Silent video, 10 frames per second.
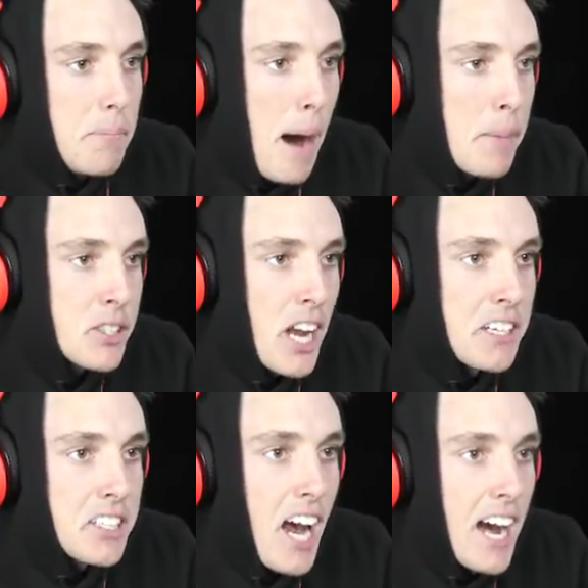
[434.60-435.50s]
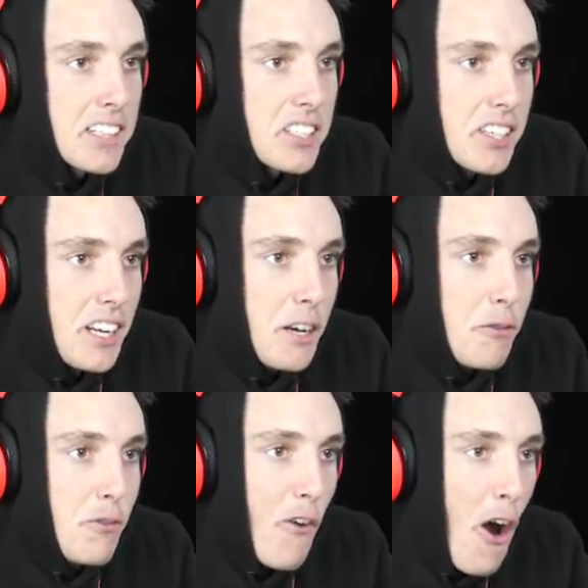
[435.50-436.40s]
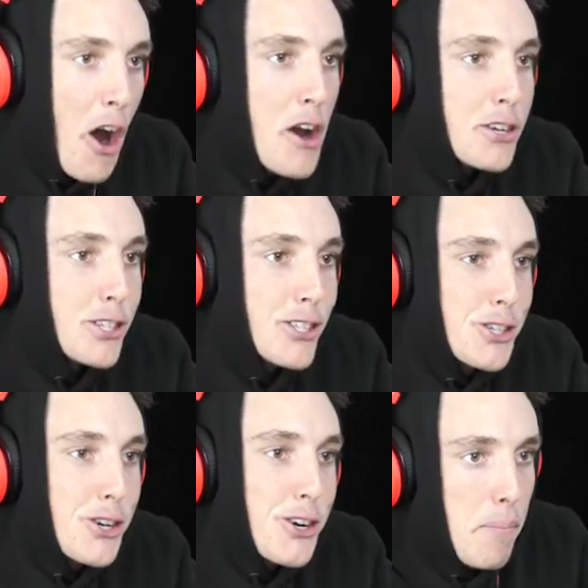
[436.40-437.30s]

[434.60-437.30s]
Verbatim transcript: Mama's getting attacked. Feast.